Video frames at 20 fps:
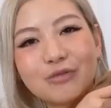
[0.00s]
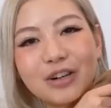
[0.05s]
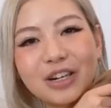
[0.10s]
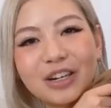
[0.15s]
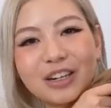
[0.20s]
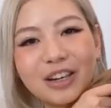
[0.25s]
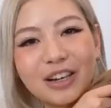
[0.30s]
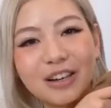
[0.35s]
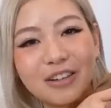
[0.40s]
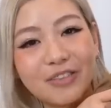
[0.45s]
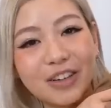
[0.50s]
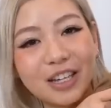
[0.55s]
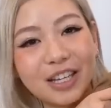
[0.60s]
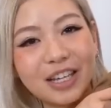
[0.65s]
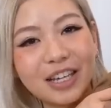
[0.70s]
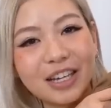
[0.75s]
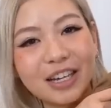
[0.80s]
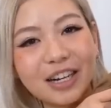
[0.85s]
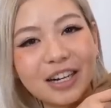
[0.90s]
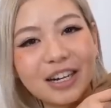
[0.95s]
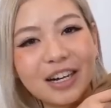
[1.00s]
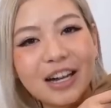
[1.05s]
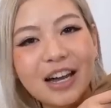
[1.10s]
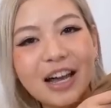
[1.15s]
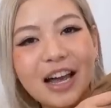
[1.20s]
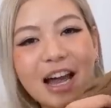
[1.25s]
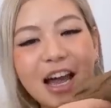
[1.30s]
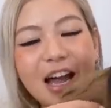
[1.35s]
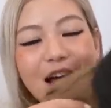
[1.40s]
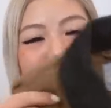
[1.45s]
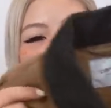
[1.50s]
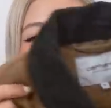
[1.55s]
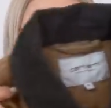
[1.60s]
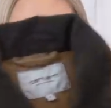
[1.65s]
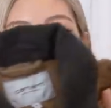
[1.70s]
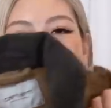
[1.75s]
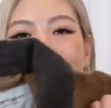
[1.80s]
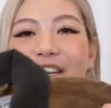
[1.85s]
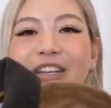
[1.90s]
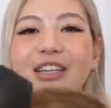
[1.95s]
one over here. I'm
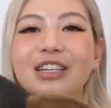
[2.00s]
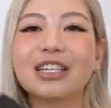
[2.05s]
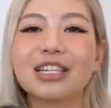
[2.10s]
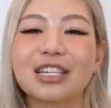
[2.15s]
wearing it in a